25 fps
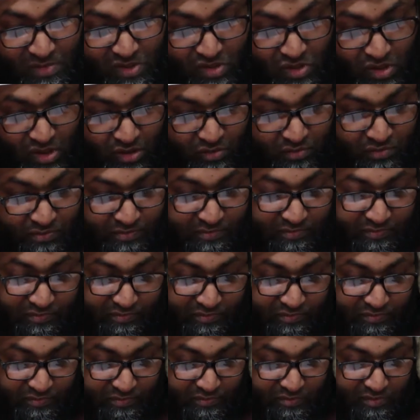So,
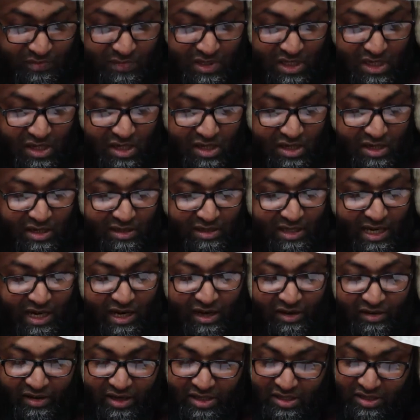the
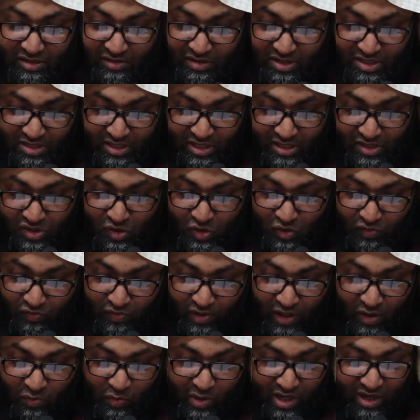characteristics so
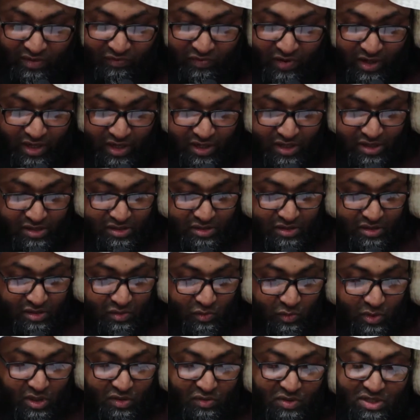far we have learned.
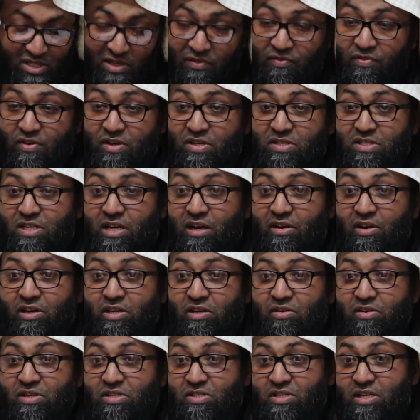What was the first
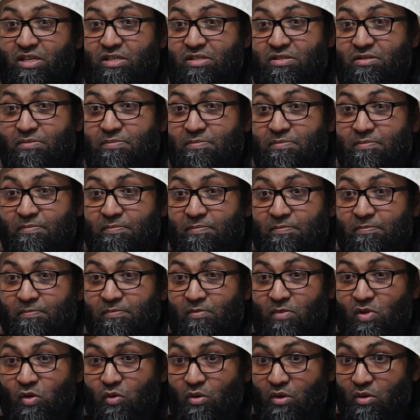characteristics?
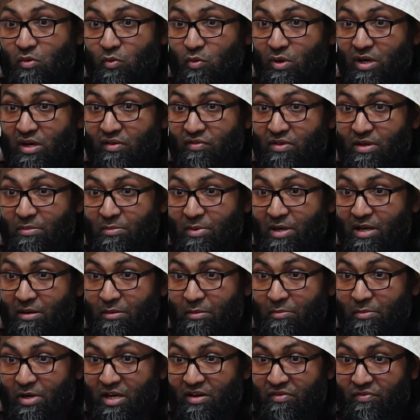One of
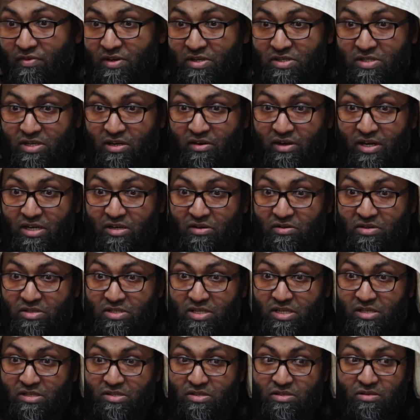the first
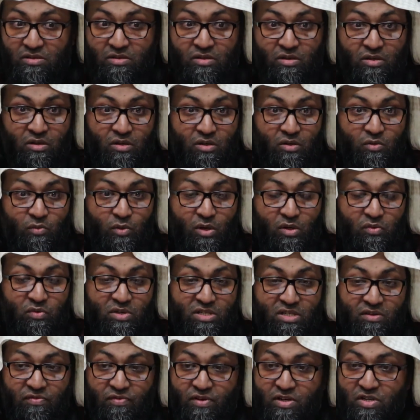characteristics. What
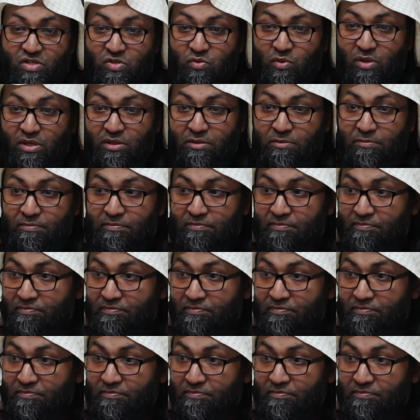was the first one?